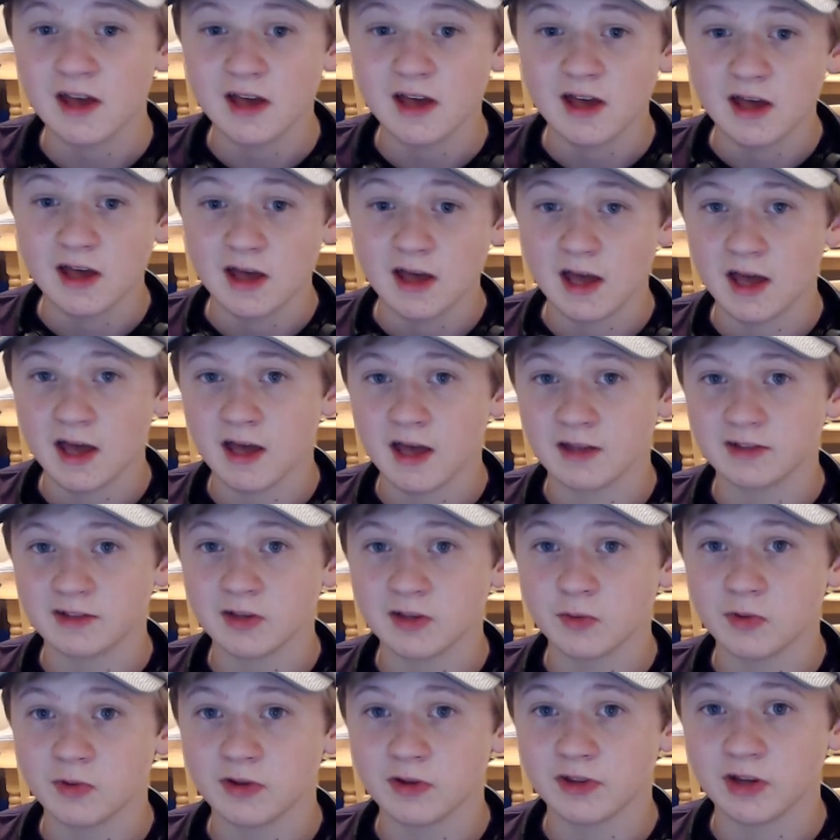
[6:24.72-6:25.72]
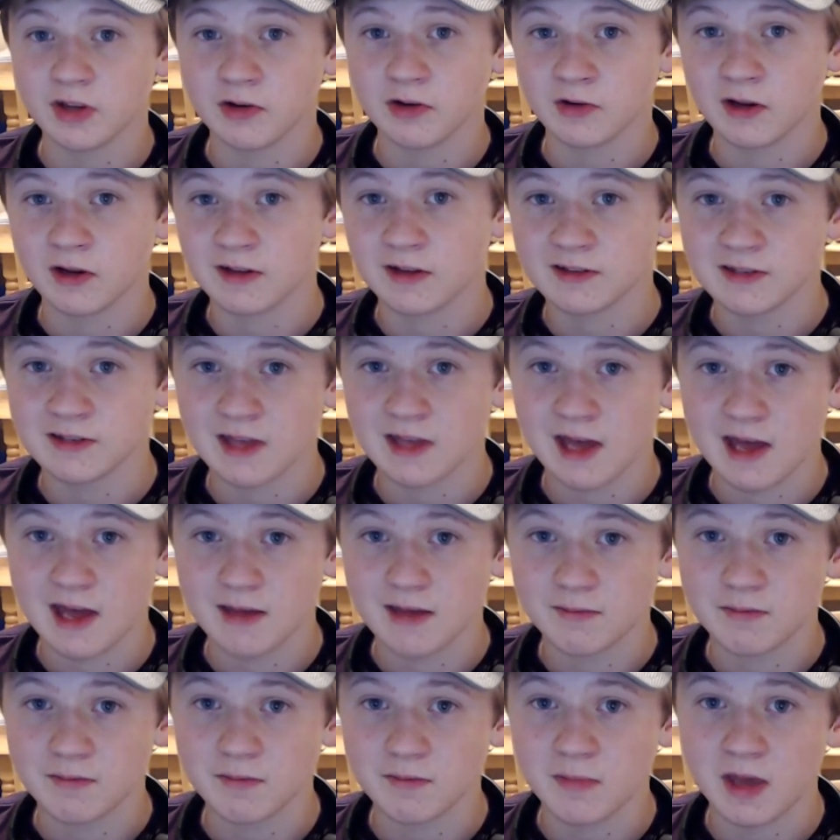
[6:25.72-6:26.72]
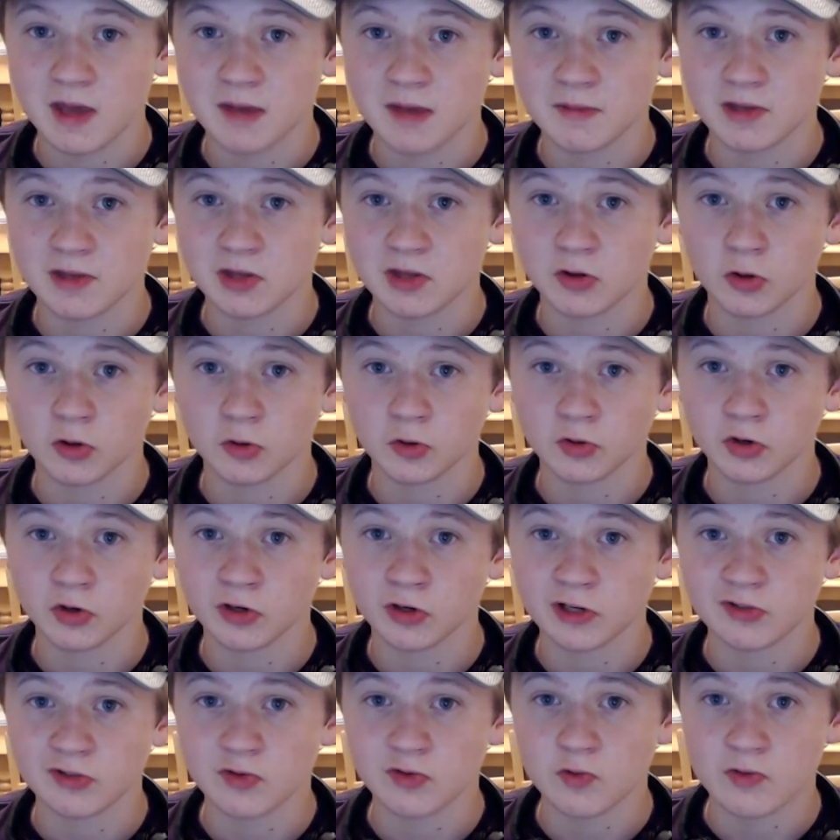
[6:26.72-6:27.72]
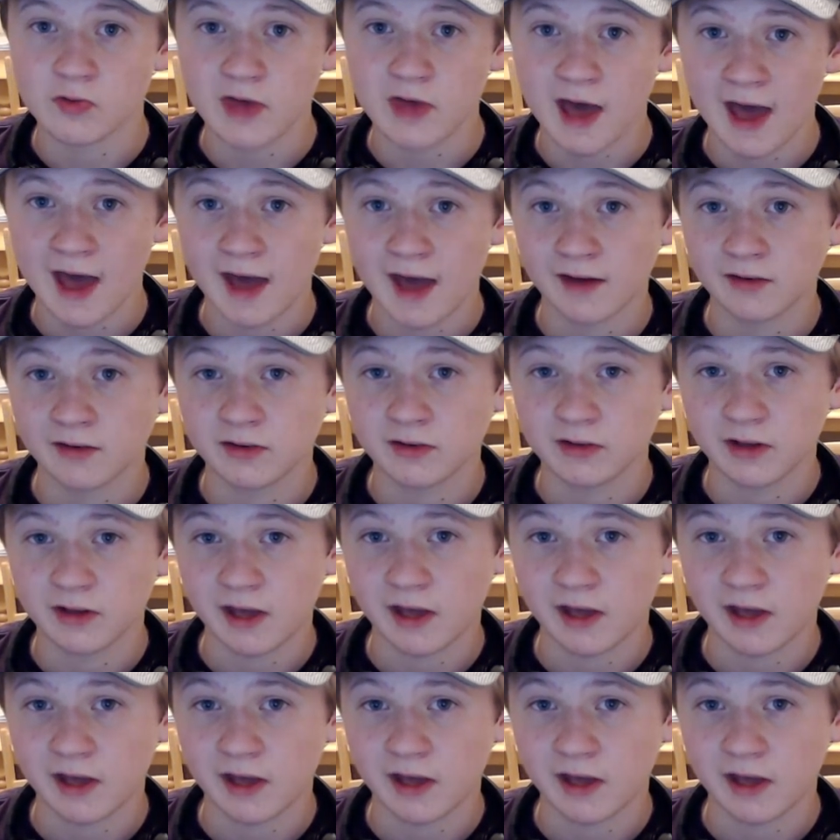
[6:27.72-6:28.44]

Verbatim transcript: and someone theorized that maybe he'll turn into that